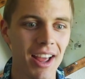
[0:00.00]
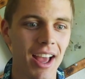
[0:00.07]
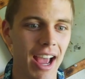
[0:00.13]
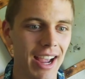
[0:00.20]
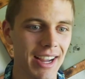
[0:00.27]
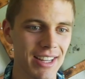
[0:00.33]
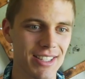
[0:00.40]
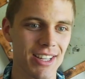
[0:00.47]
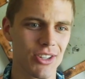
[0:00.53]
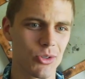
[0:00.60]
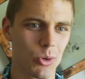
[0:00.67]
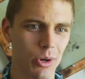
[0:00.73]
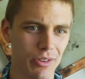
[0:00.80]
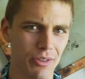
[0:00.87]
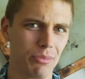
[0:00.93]
I guess that's
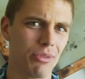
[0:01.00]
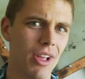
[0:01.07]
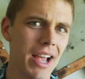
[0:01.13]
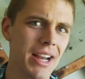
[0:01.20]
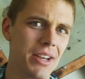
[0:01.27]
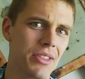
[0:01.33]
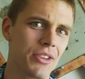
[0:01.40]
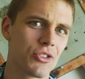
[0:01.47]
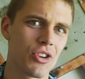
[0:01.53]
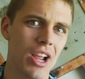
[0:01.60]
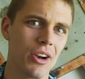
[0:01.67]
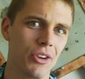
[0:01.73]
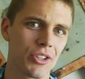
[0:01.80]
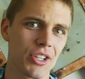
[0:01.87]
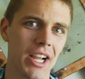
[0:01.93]
sort of implied in the
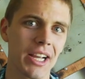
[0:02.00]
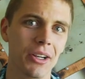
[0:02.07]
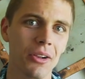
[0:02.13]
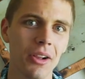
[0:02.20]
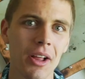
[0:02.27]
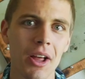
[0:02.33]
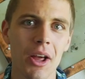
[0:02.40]
channel title,